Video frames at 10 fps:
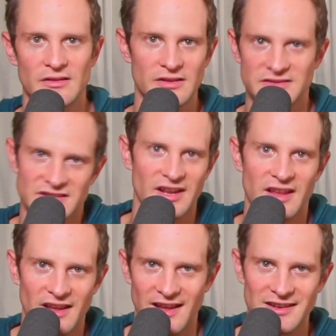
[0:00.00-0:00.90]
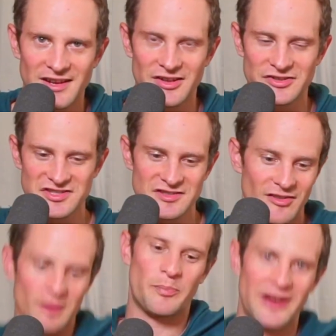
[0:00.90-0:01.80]
It's like, and it'll
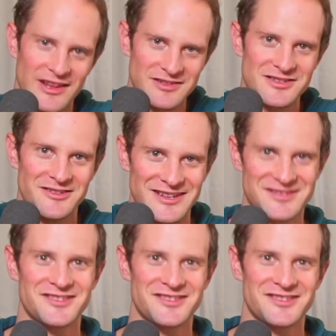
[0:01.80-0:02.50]
slurp it into it.